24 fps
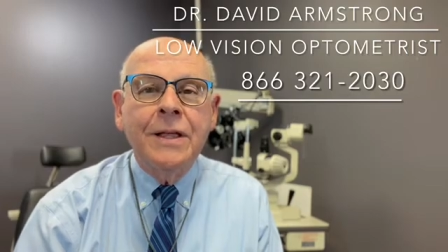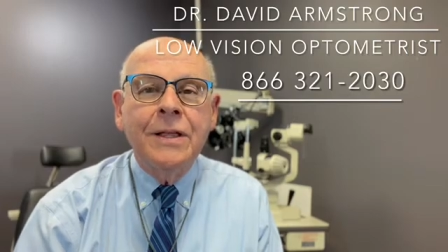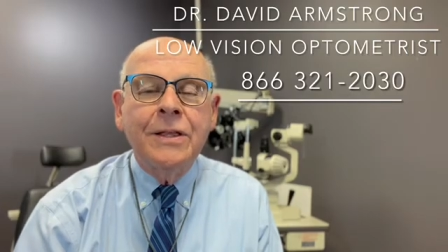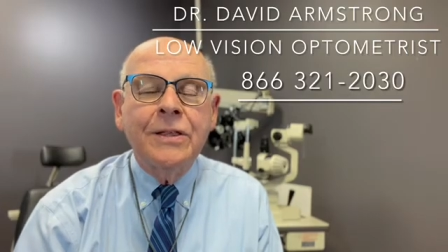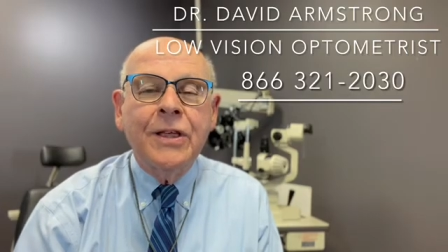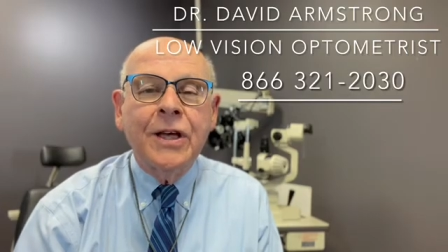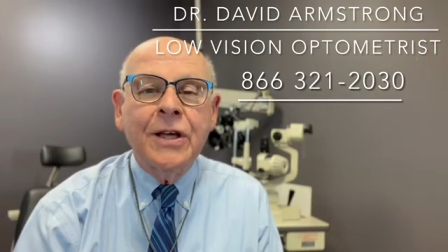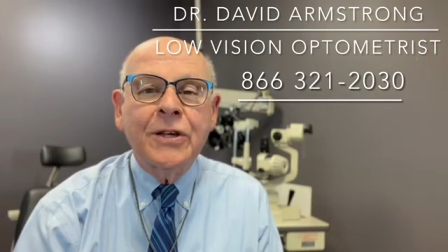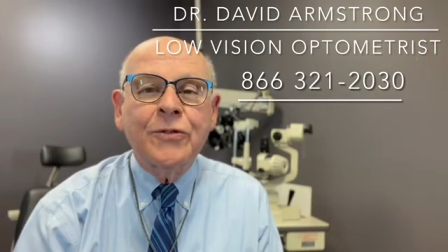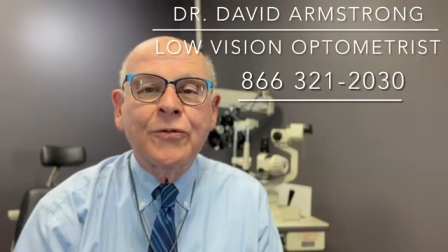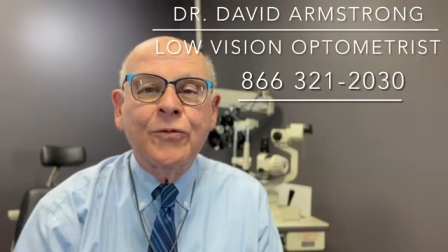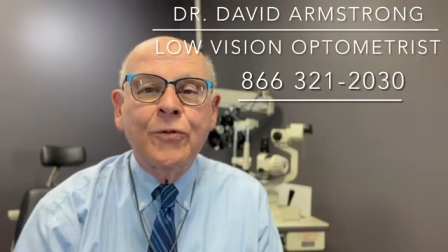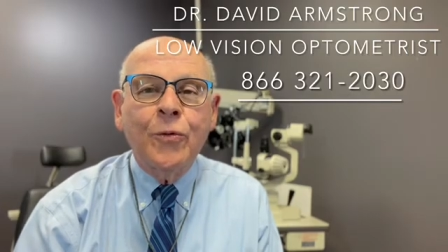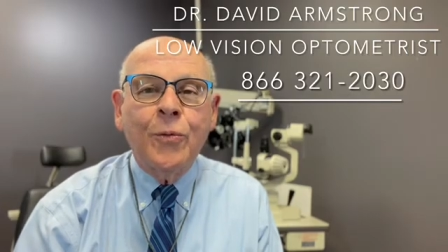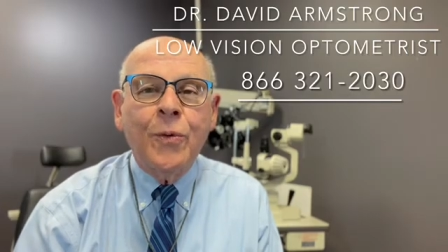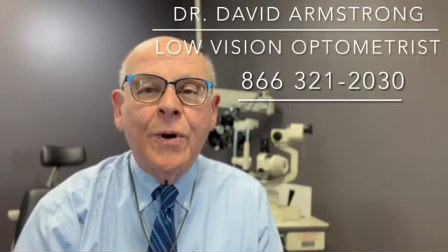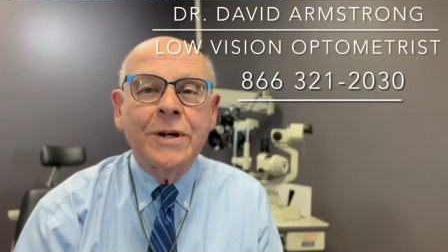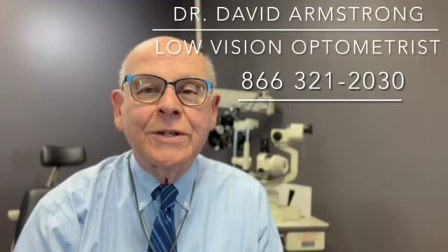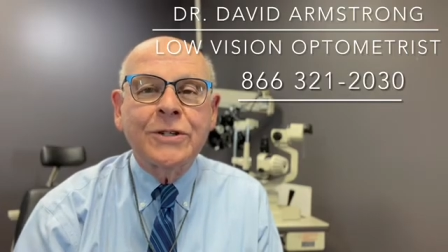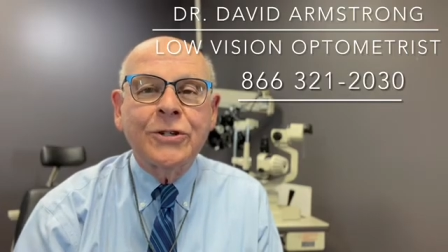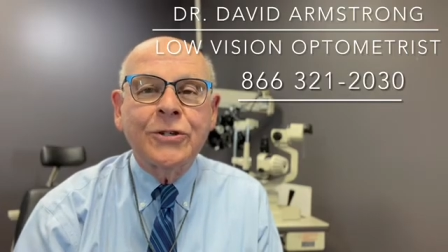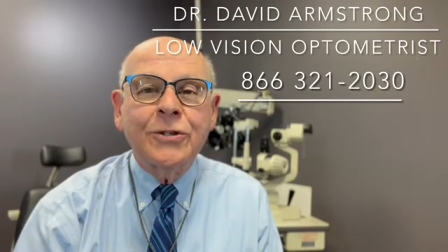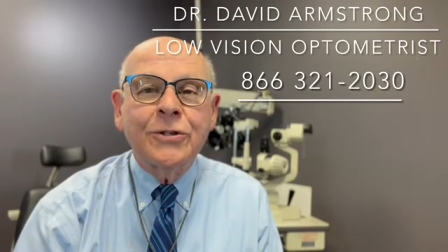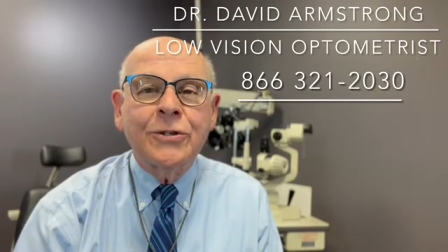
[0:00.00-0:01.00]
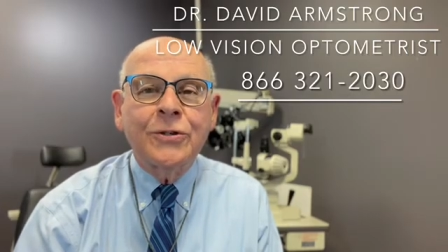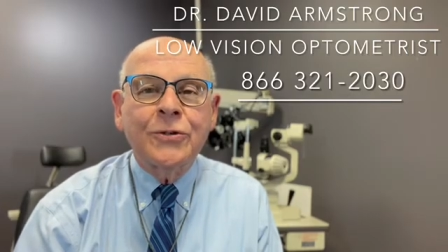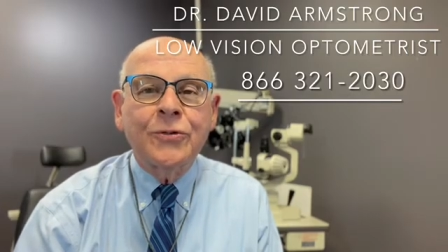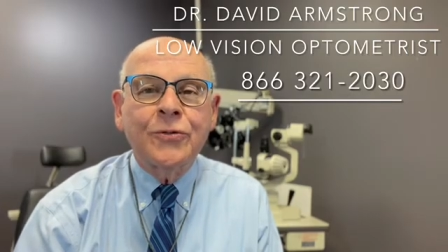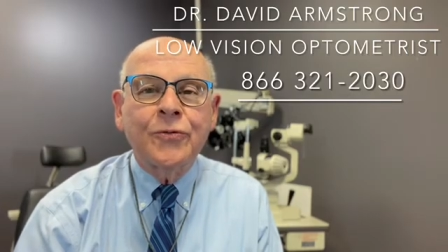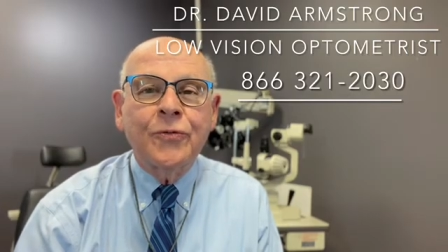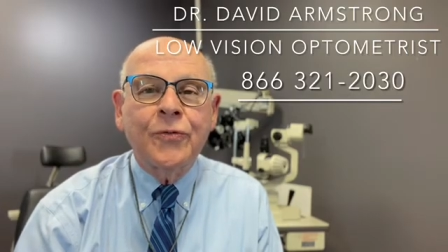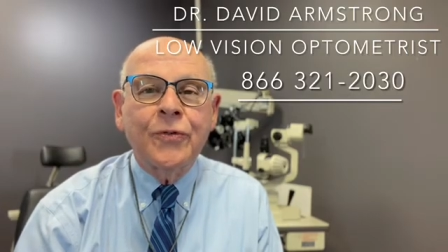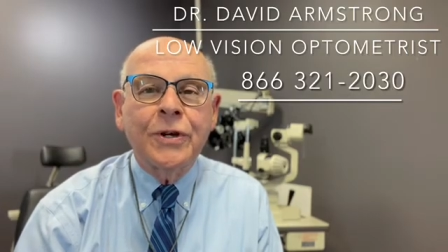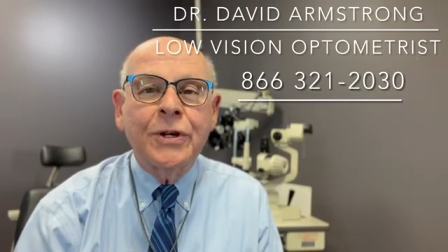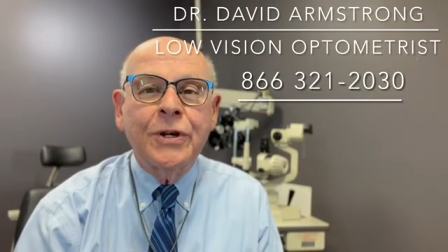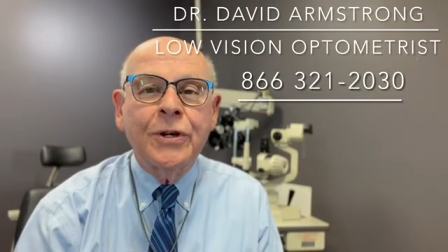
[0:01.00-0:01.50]
Thanks for watching this
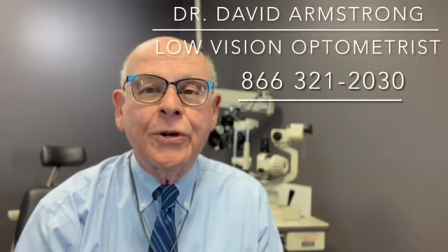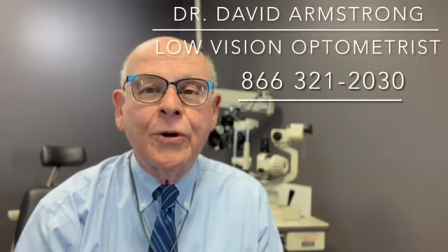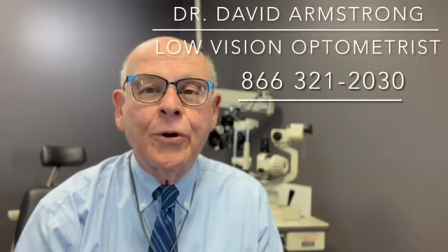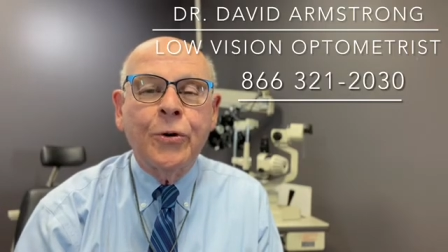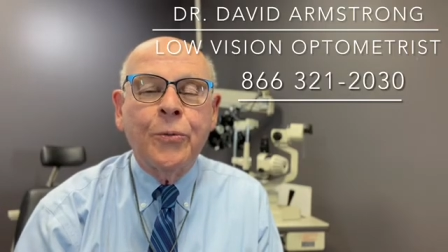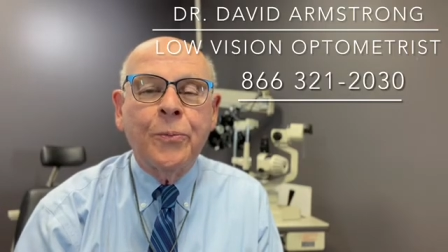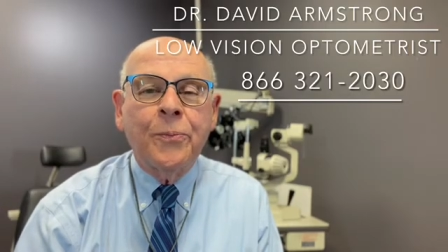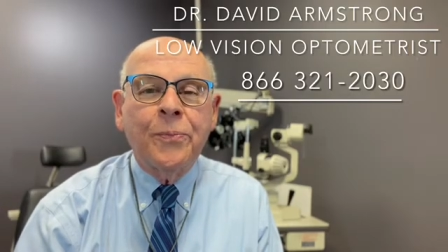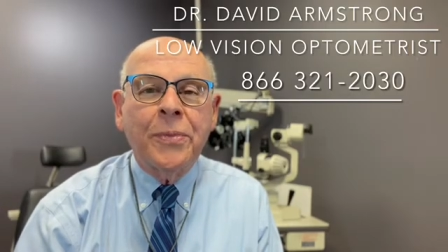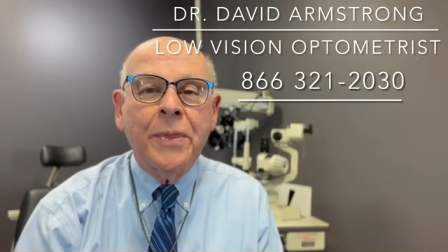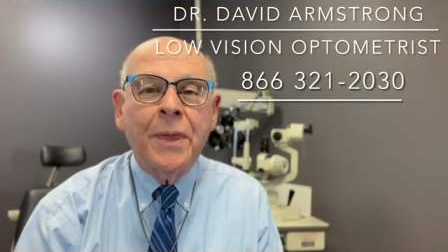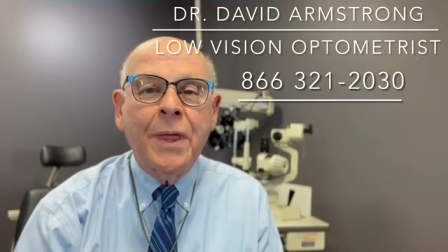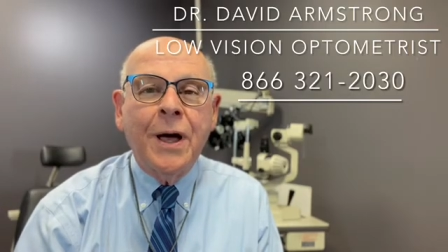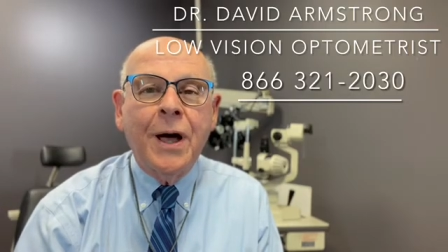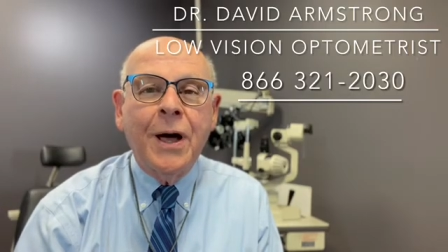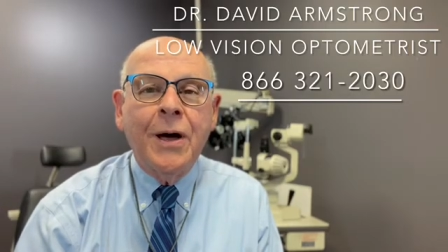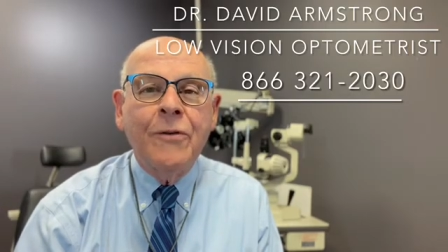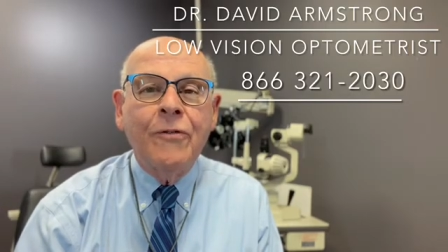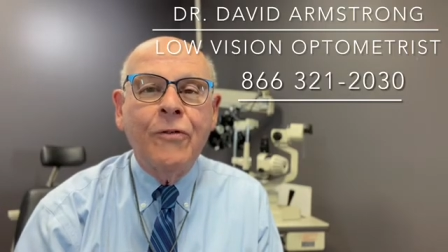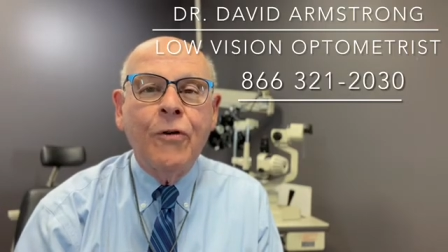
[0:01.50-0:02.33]
video. I've